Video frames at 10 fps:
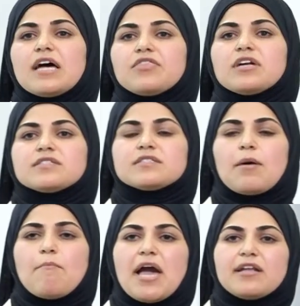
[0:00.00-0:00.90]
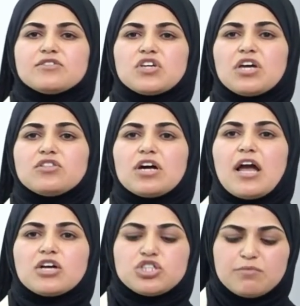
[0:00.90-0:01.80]
that there is some magnetic
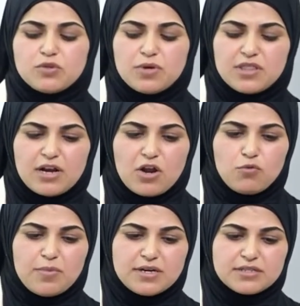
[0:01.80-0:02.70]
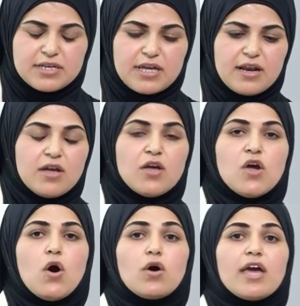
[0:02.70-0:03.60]
interaction between the nanoparticle.
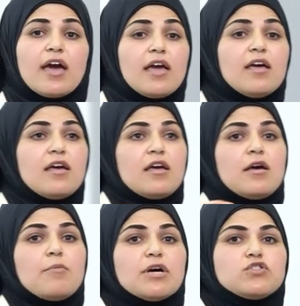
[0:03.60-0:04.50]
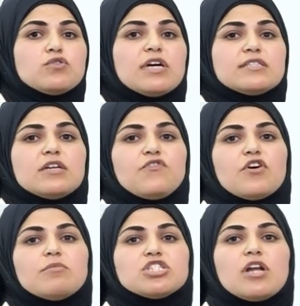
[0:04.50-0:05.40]
Okay, but to get
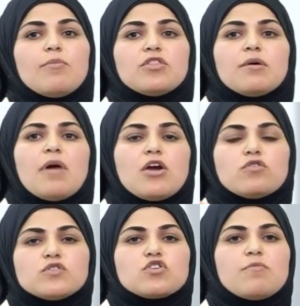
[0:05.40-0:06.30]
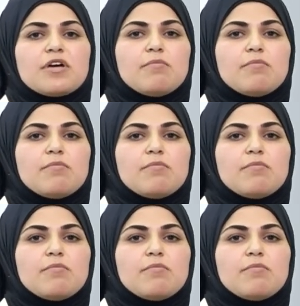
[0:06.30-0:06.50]
information about the microscopic